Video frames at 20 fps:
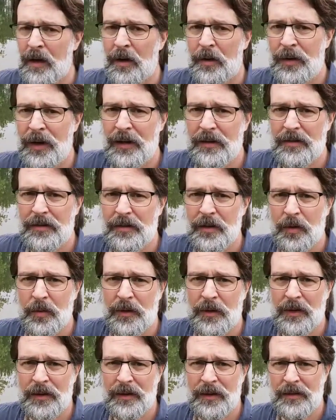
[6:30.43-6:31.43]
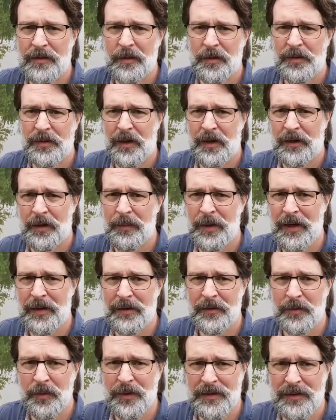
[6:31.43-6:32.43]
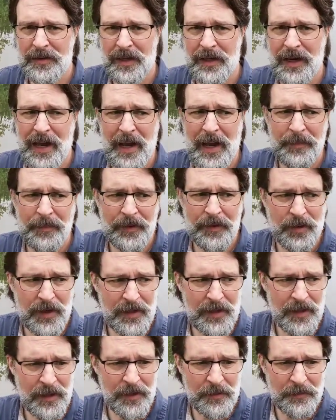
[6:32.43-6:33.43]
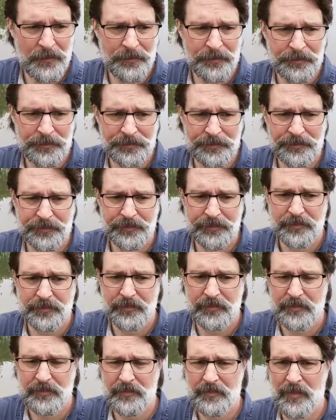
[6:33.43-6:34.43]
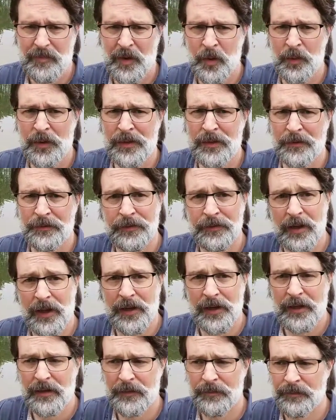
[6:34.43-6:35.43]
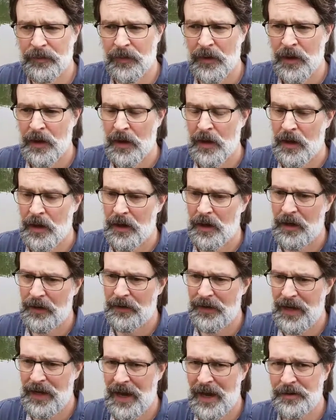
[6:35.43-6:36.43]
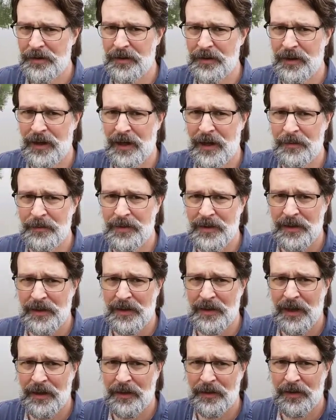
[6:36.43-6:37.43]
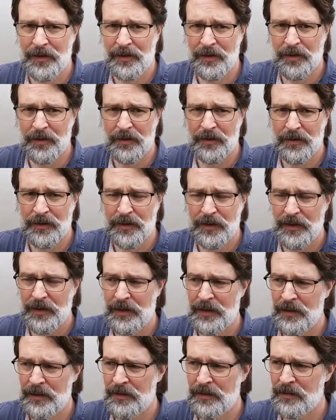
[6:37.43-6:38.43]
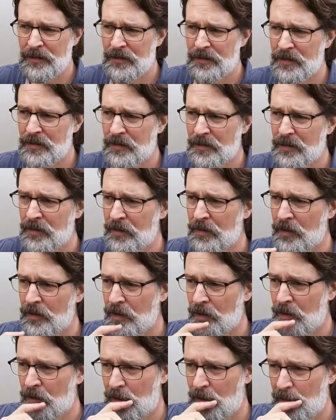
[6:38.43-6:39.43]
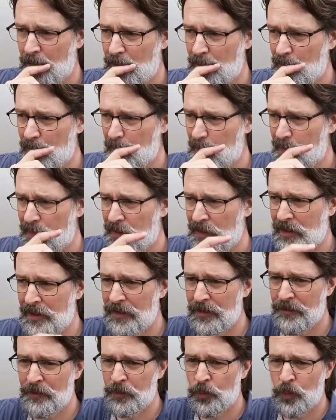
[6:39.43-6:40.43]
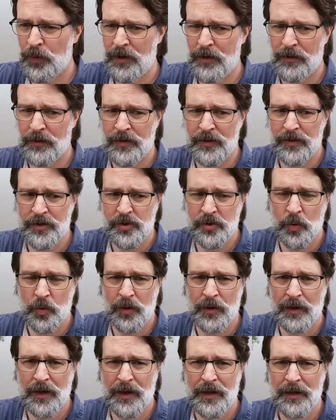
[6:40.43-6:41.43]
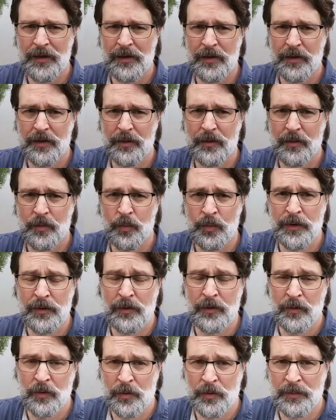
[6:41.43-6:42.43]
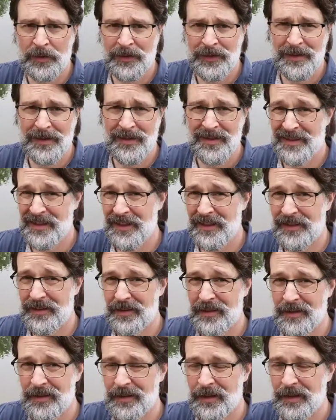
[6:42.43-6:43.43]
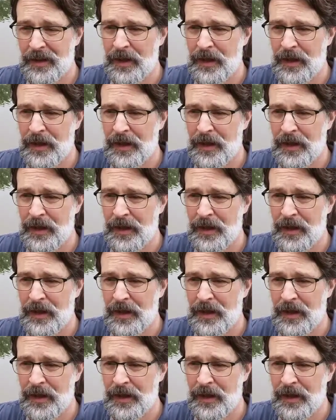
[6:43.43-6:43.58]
Okay, so one of the things I want to talk about is what's kind of happening right now with the flooding. The action that I am seeing out here is kind of where the shoreline would normally sit,